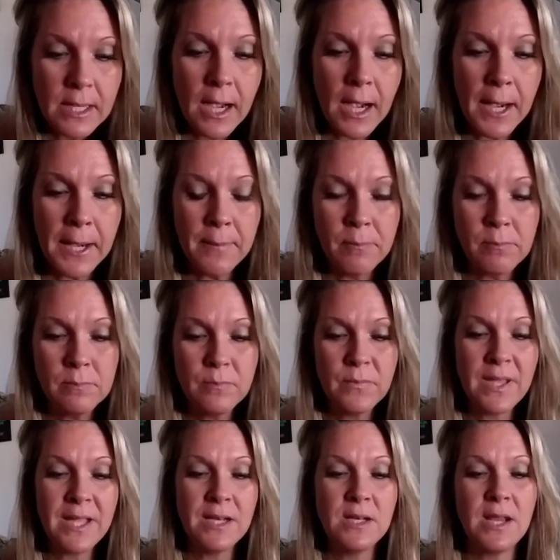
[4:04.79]
And
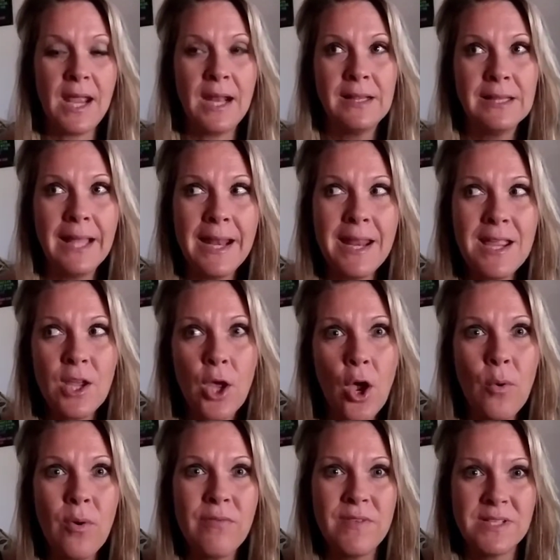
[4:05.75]
letting
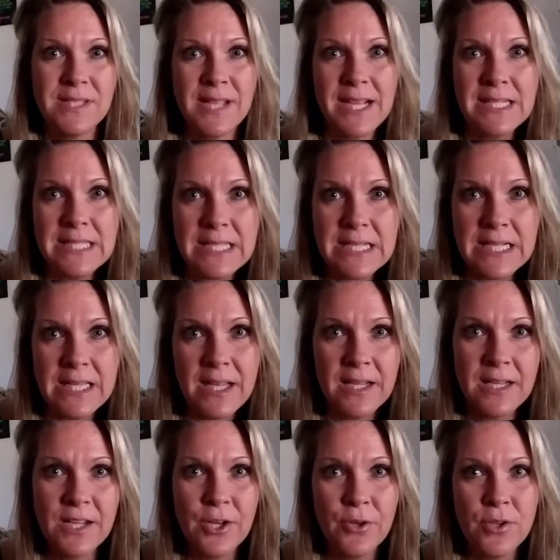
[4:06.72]
go of this idea
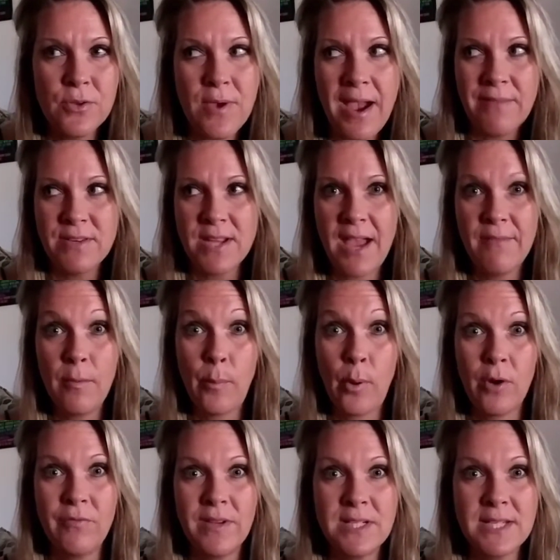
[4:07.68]
that, you have to have a
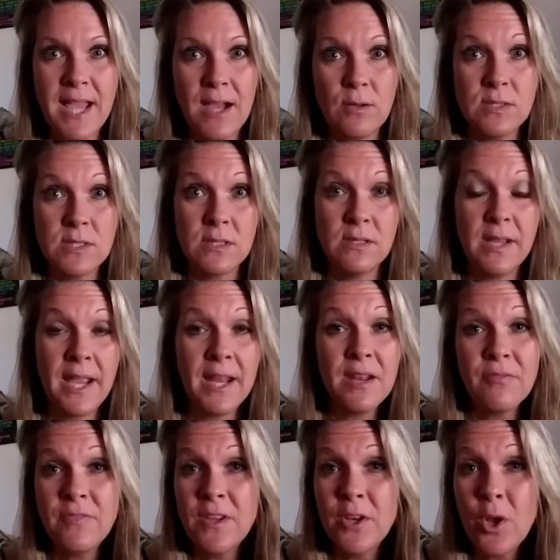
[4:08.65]
perfect house. And
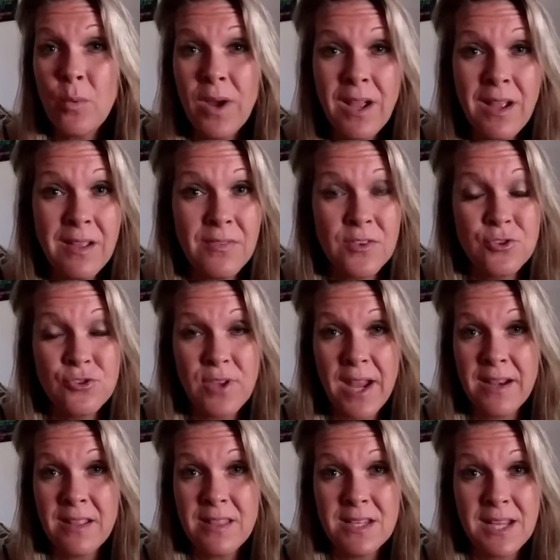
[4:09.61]
if, at the
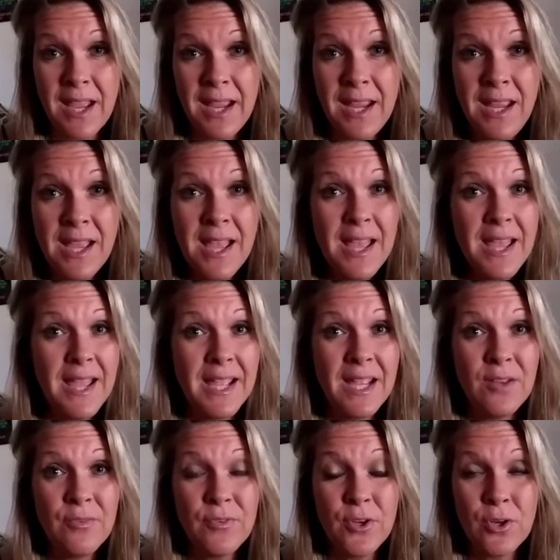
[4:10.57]
end of the day,
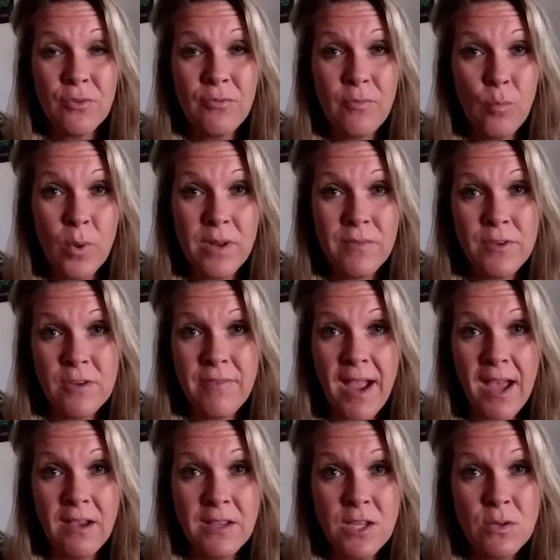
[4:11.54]
if one of your
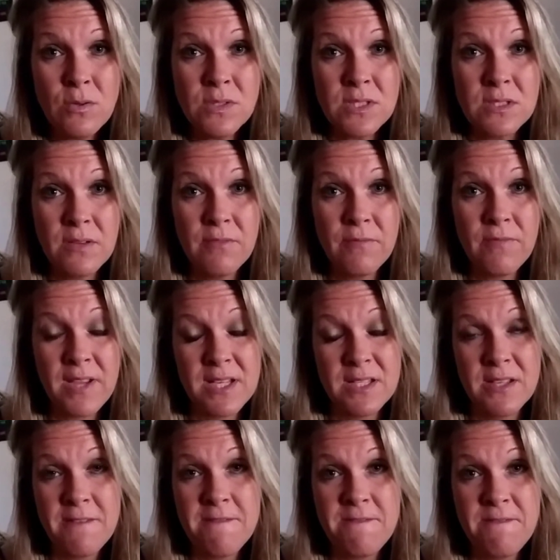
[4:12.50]
values is
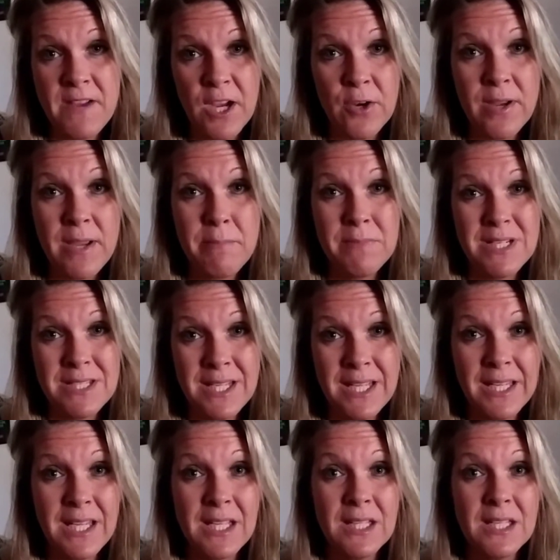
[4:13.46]
a very
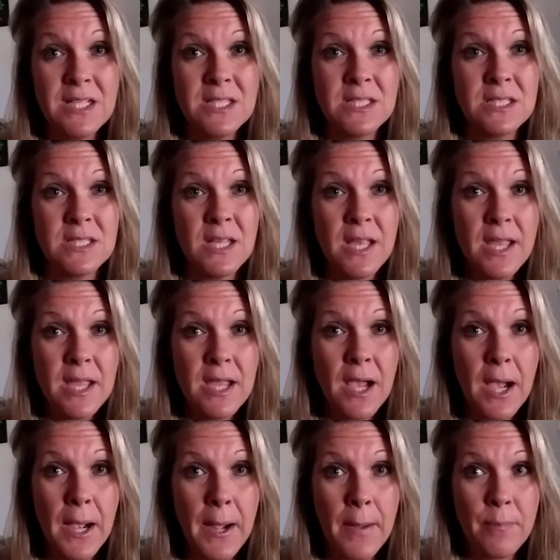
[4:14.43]
meticulous,
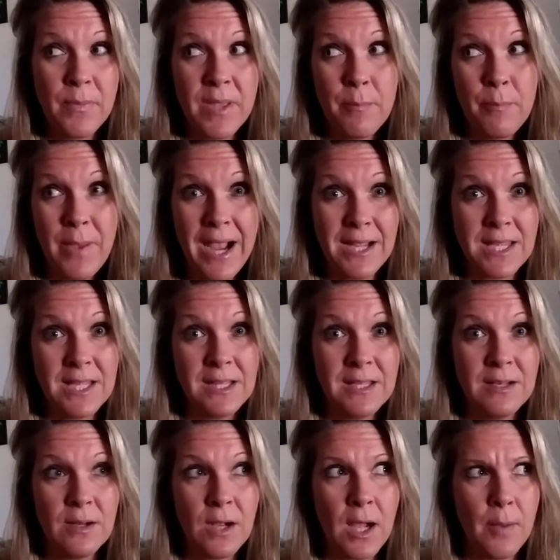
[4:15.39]

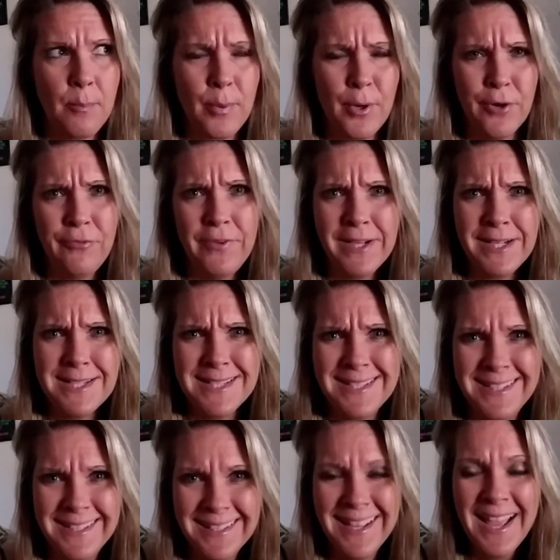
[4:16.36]
perfect
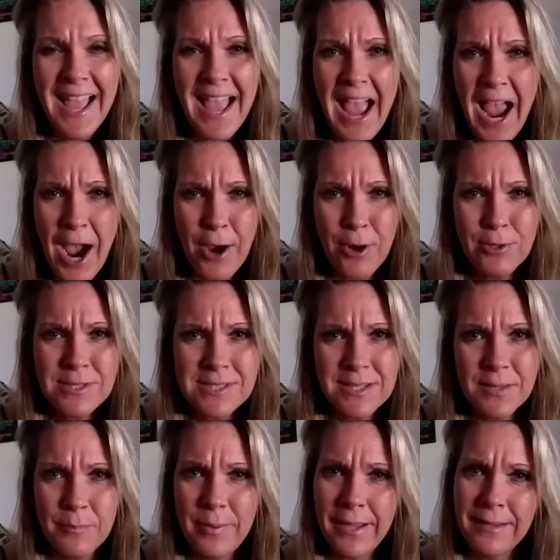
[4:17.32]
house,
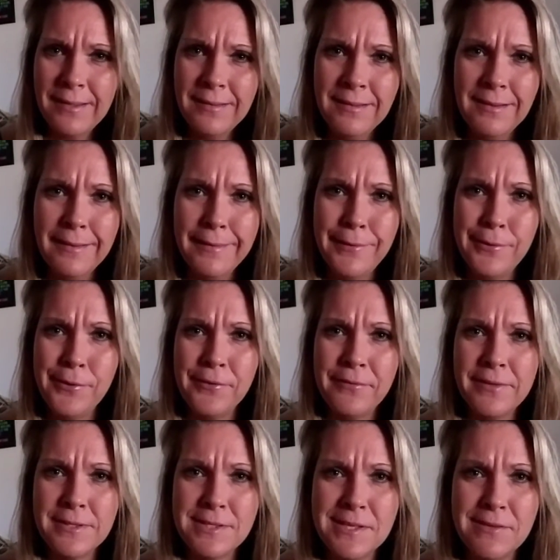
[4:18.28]
impeculent, I don't know if
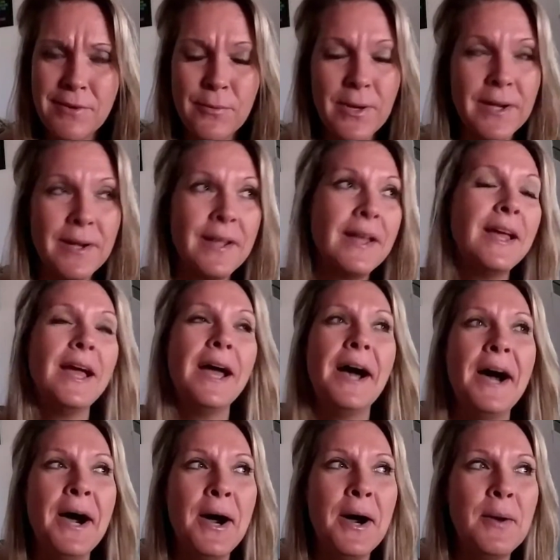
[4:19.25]
that's even a word,
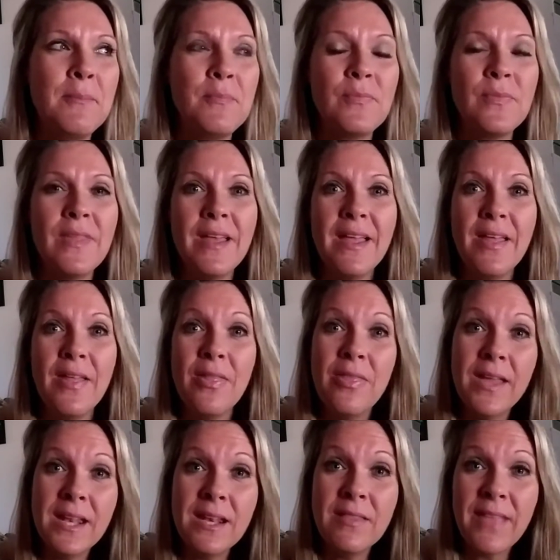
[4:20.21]

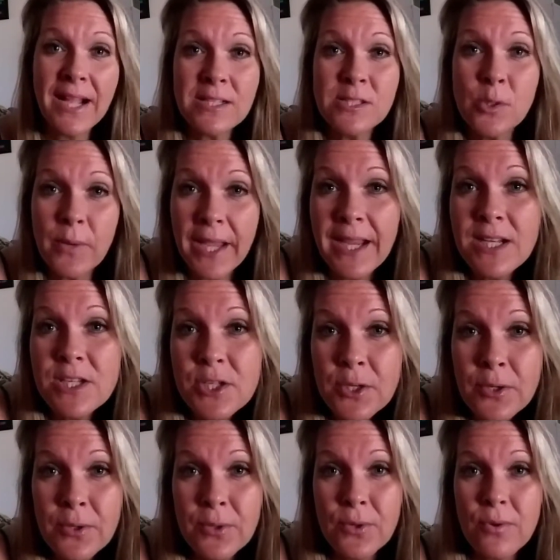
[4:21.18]
then that's okay
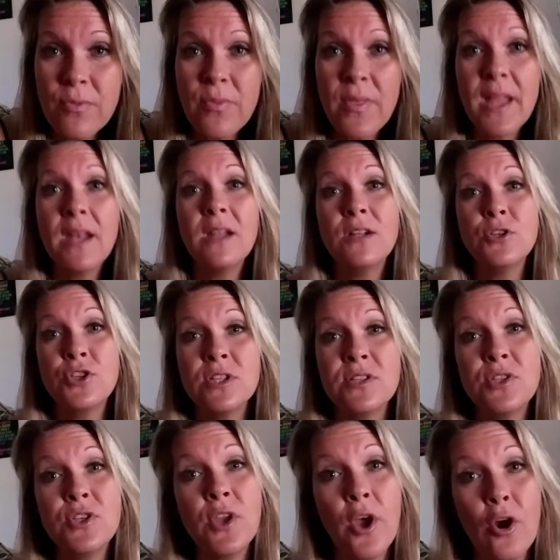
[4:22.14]
too. Then
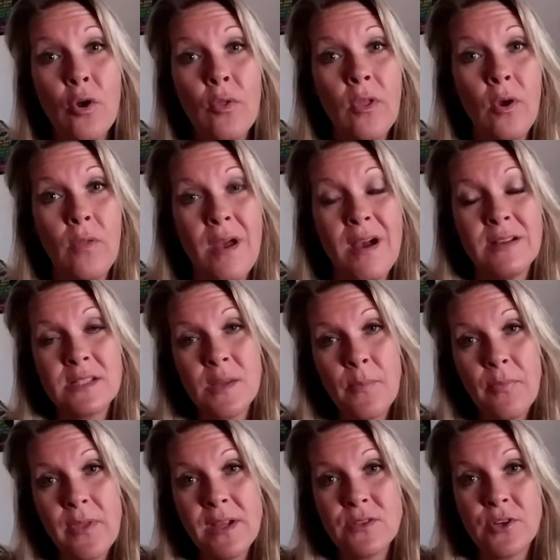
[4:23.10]
just know though that
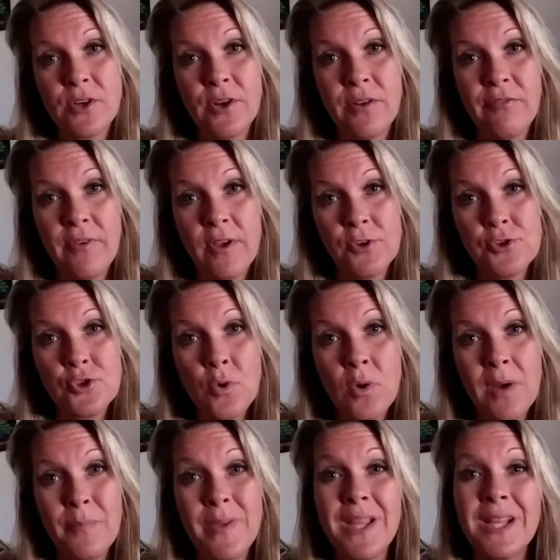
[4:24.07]
some things are going to fall
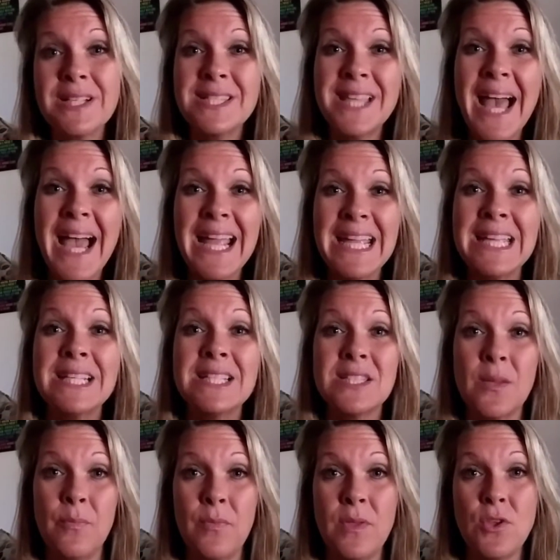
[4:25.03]
short because that is
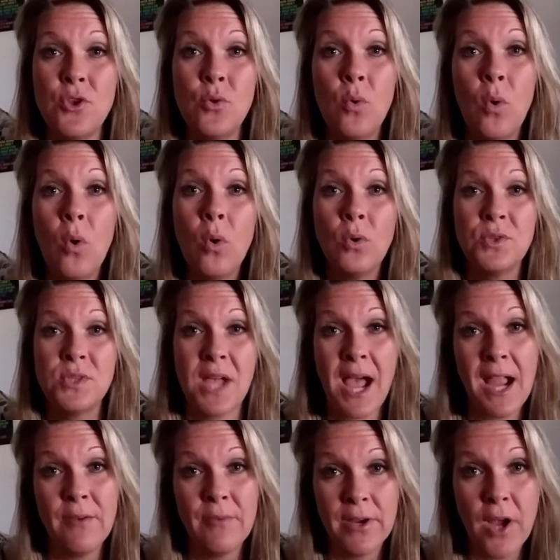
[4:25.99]
something you hold to
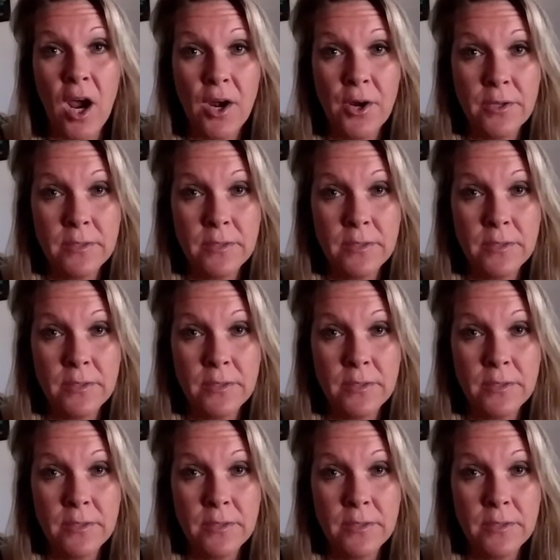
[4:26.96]
high regard.